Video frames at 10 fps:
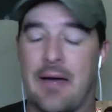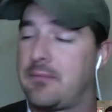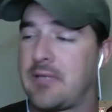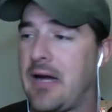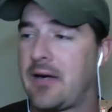
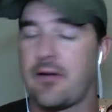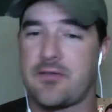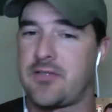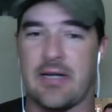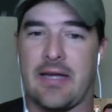am tired of
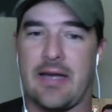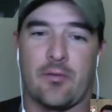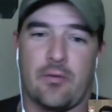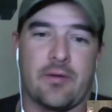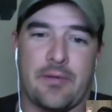this shit. I, I
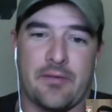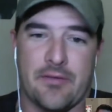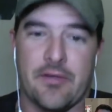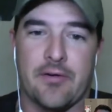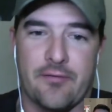don't want to be
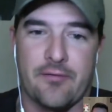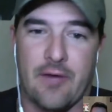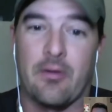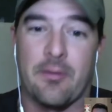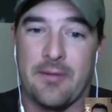third or fourth. I
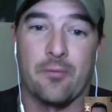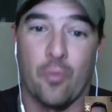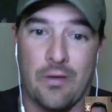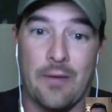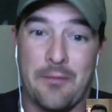want to be
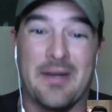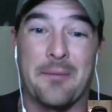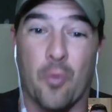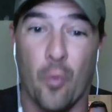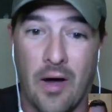I want to be number
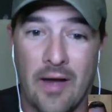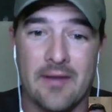one